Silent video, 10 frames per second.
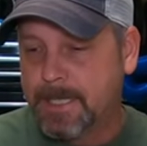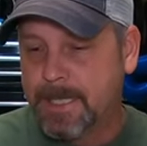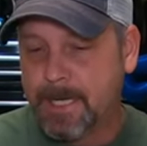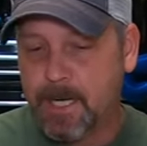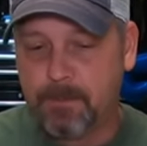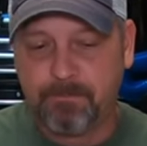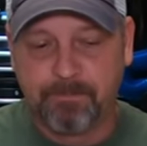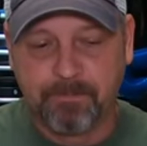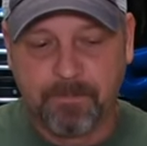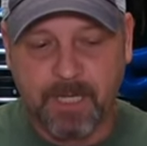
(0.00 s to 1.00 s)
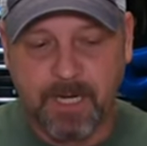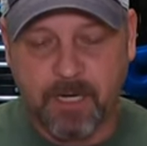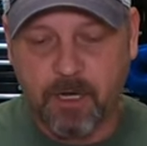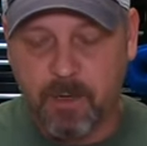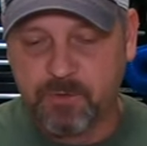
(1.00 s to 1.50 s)
Um, and
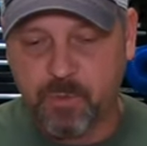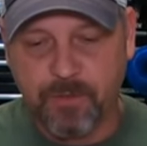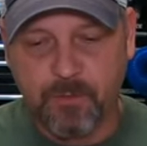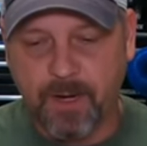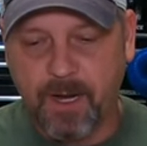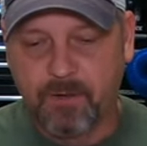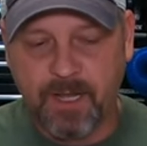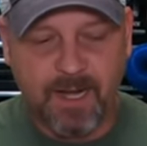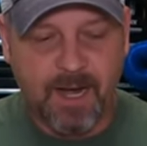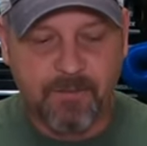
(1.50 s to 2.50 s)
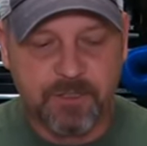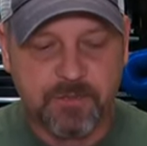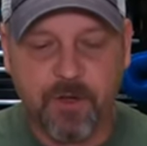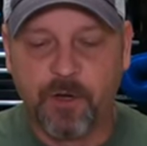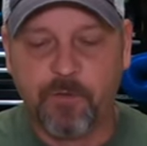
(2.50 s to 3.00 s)
it comes with around an average
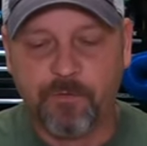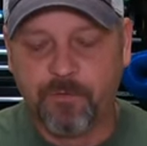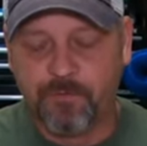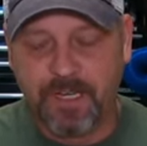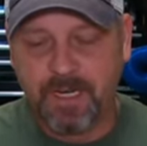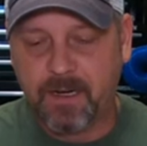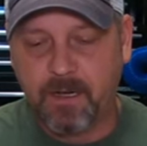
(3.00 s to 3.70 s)
of 100 feet